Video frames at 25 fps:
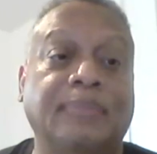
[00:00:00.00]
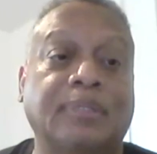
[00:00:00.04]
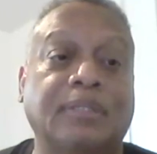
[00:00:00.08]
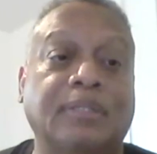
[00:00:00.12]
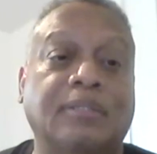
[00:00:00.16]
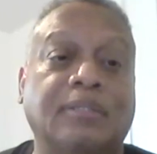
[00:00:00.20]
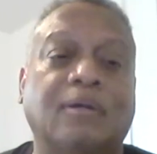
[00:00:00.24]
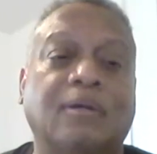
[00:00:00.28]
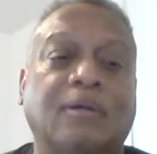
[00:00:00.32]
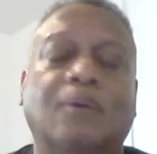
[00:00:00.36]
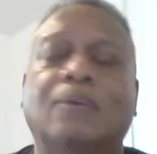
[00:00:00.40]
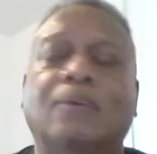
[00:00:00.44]

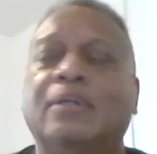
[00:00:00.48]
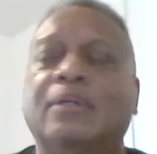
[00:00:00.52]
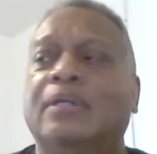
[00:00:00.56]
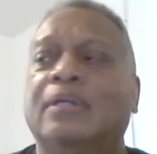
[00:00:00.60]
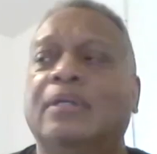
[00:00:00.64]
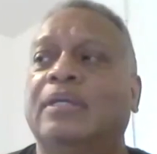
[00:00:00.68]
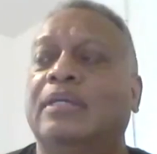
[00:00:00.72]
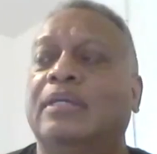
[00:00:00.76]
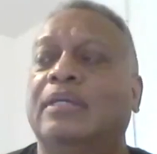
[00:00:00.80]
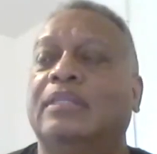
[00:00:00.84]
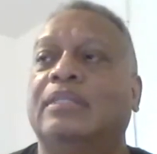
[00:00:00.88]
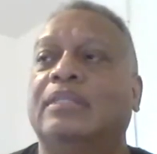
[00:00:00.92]
So
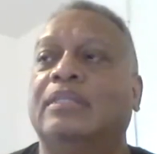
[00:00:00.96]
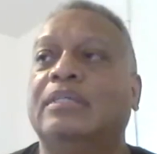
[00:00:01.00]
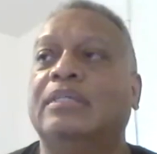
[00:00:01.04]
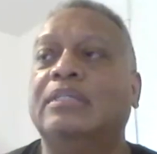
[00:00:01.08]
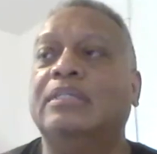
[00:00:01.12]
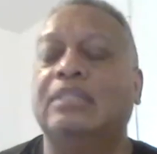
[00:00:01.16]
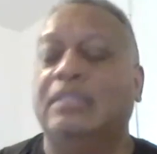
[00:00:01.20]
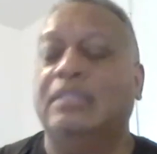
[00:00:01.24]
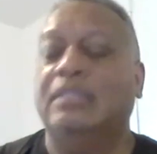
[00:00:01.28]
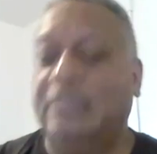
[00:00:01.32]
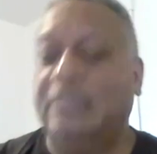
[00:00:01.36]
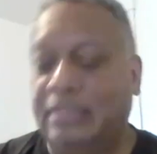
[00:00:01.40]

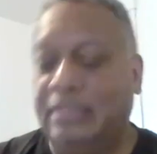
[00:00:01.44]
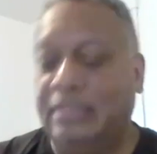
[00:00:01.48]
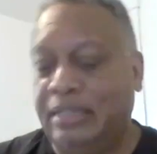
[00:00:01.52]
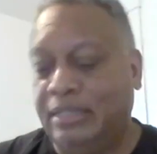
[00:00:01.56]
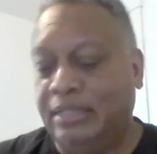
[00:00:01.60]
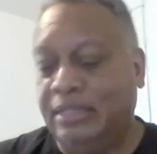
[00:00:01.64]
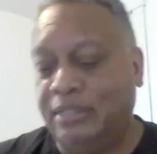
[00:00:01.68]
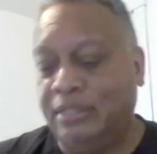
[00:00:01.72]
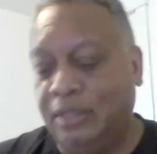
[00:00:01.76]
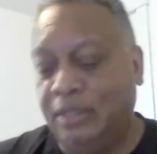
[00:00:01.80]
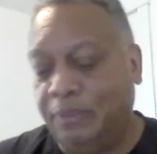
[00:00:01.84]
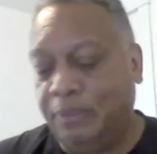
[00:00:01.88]
these
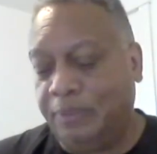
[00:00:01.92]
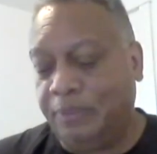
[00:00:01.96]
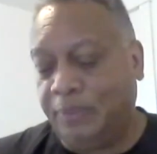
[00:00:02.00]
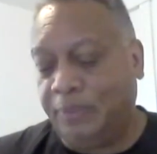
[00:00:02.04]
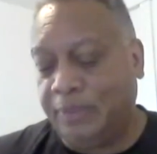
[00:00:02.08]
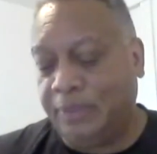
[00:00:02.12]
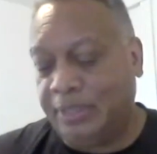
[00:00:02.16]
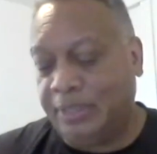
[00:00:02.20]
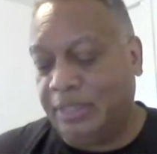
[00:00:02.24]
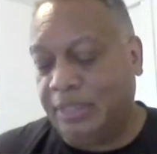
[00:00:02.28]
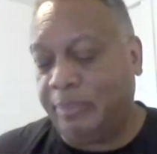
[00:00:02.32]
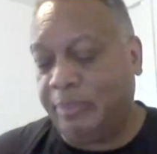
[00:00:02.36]
things, you know,
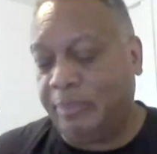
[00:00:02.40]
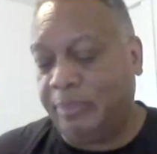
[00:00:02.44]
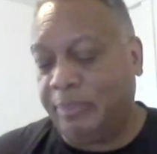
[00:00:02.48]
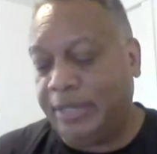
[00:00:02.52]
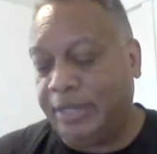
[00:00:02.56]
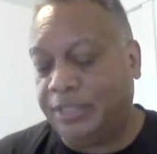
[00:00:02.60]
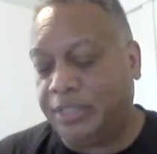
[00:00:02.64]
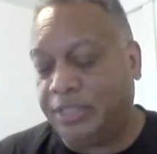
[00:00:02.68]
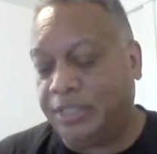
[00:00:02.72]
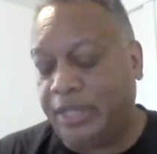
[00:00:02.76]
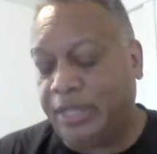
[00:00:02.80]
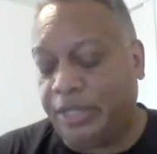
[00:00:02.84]
we think about
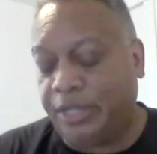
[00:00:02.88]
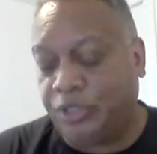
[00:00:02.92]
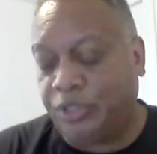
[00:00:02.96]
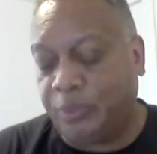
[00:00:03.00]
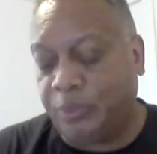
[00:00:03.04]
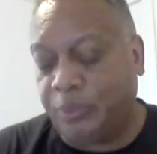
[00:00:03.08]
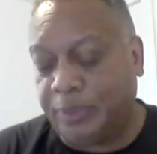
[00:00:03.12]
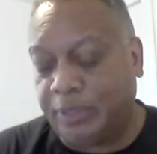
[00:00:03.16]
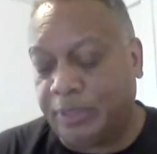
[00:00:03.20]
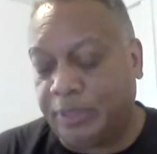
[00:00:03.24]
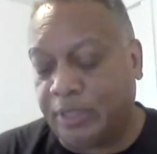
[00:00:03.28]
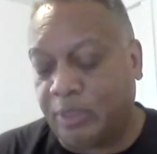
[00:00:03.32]

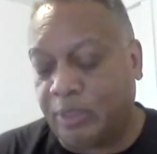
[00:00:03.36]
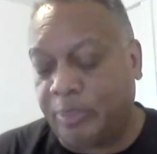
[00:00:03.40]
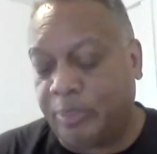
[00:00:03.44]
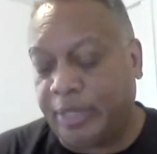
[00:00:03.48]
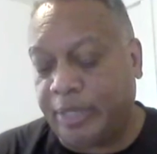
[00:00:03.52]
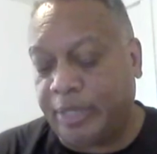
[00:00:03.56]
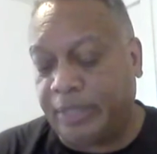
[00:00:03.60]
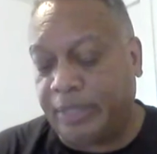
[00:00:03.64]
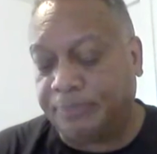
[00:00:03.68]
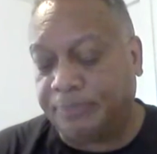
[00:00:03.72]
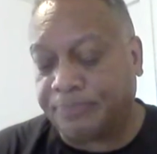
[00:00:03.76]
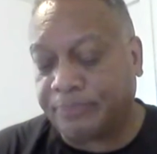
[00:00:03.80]
education, we think
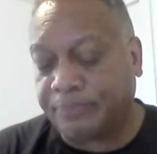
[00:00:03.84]
about,